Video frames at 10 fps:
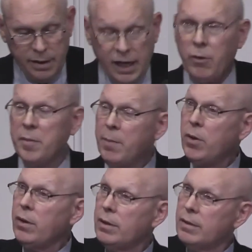Now
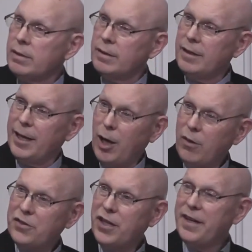remember, it all
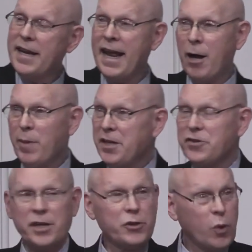of a sudden now makes
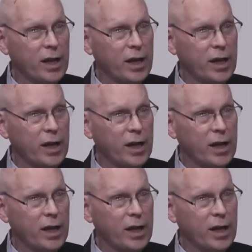sense